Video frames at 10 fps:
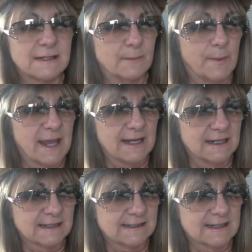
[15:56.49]
of the
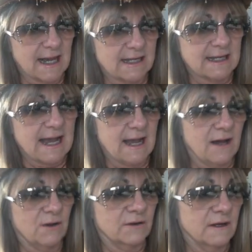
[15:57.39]
painting's done
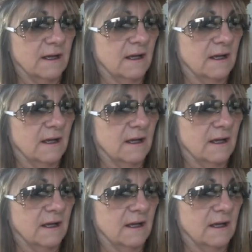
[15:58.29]
now.